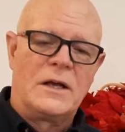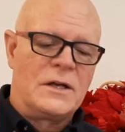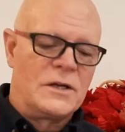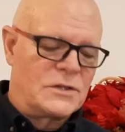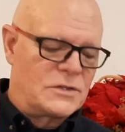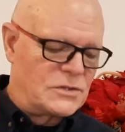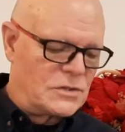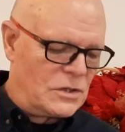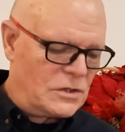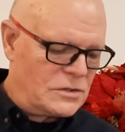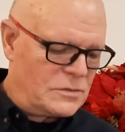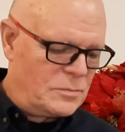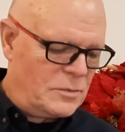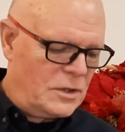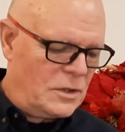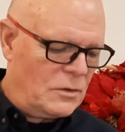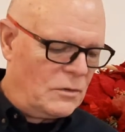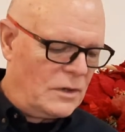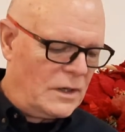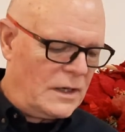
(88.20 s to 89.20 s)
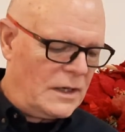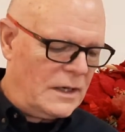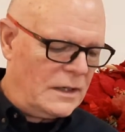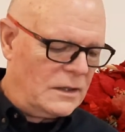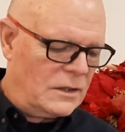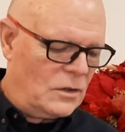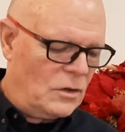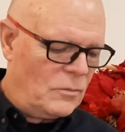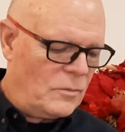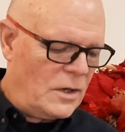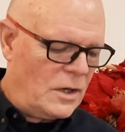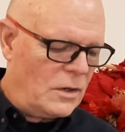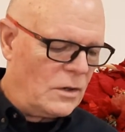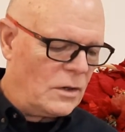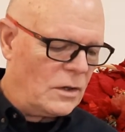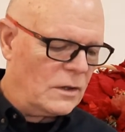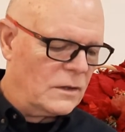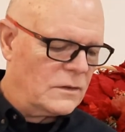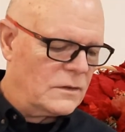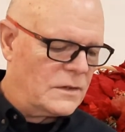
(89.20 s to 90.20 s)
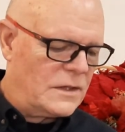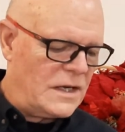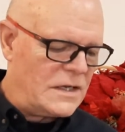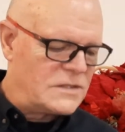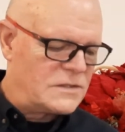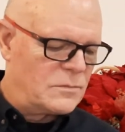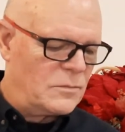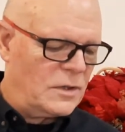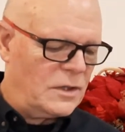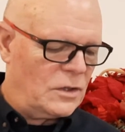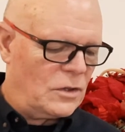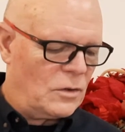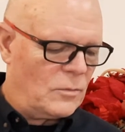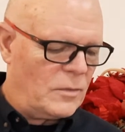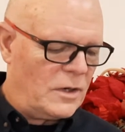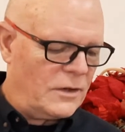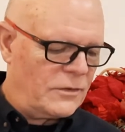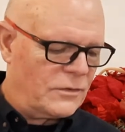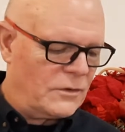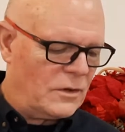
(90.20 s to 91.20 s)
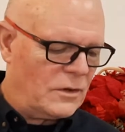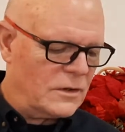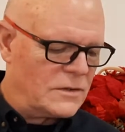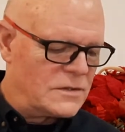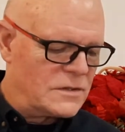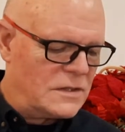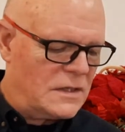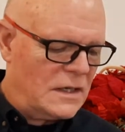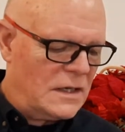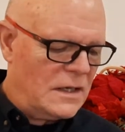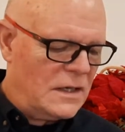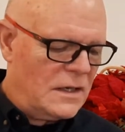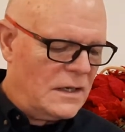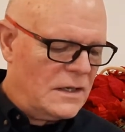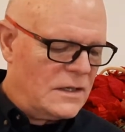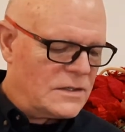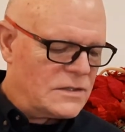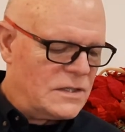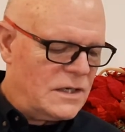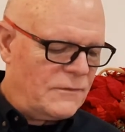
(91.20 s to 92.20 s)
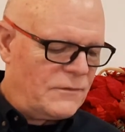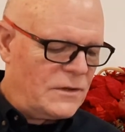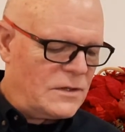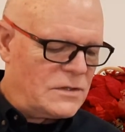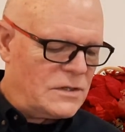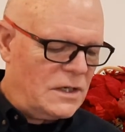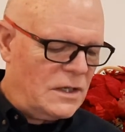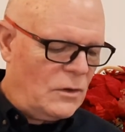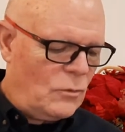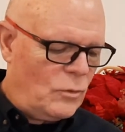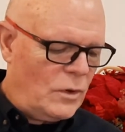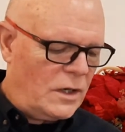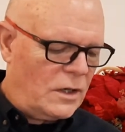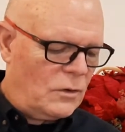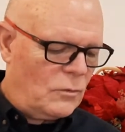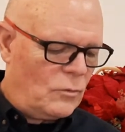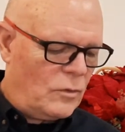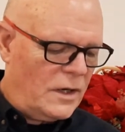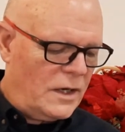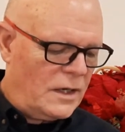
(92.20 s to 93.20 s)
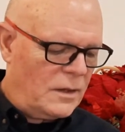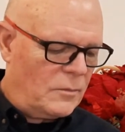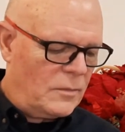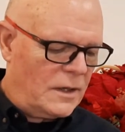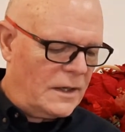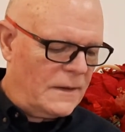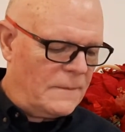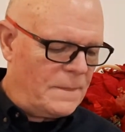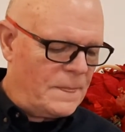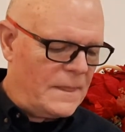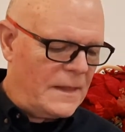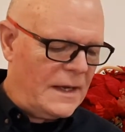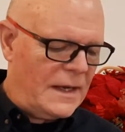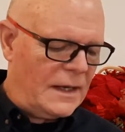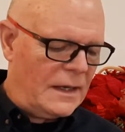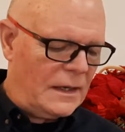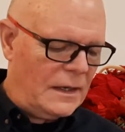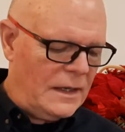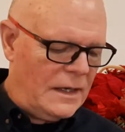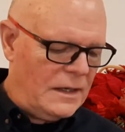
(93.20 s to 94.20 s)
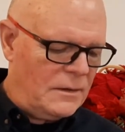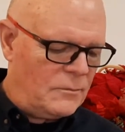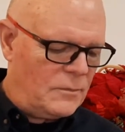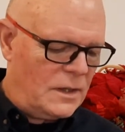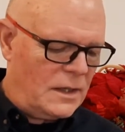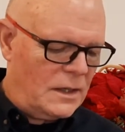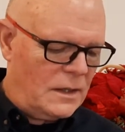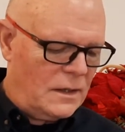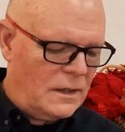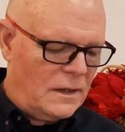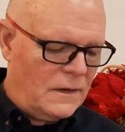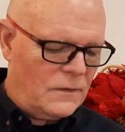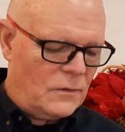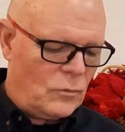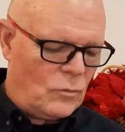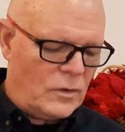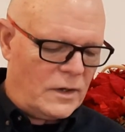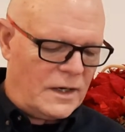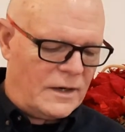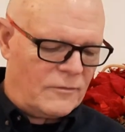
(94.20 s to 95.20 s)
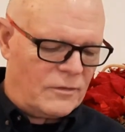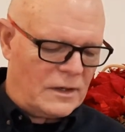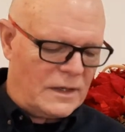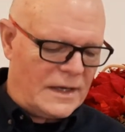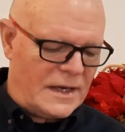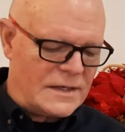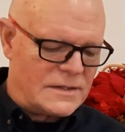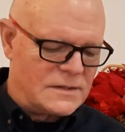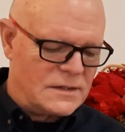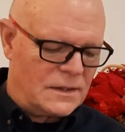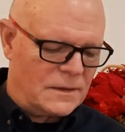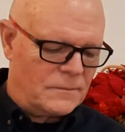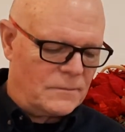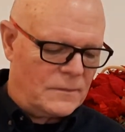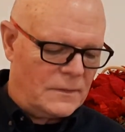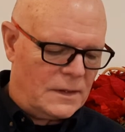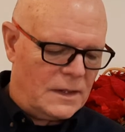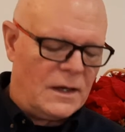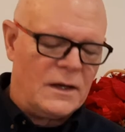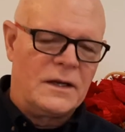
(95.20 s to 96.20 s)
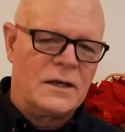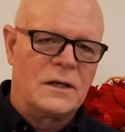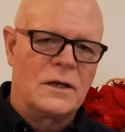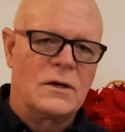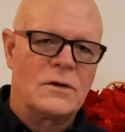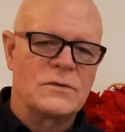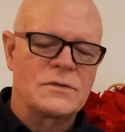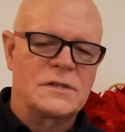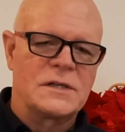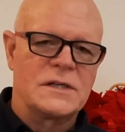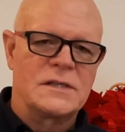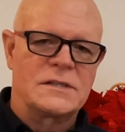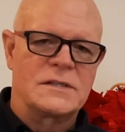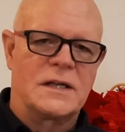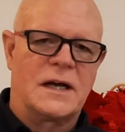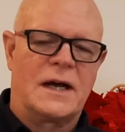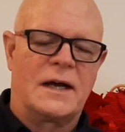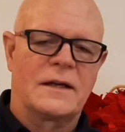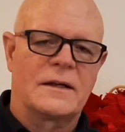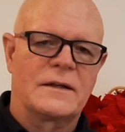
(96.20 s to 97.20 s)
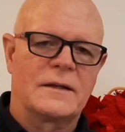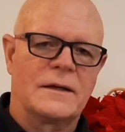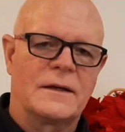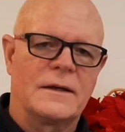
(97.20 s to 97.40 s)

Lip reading: Search me, O God, know my heart, test me, know my thoughts. See if there's any wicked way in me, and lead me in the way everlasting. Now he knows he's not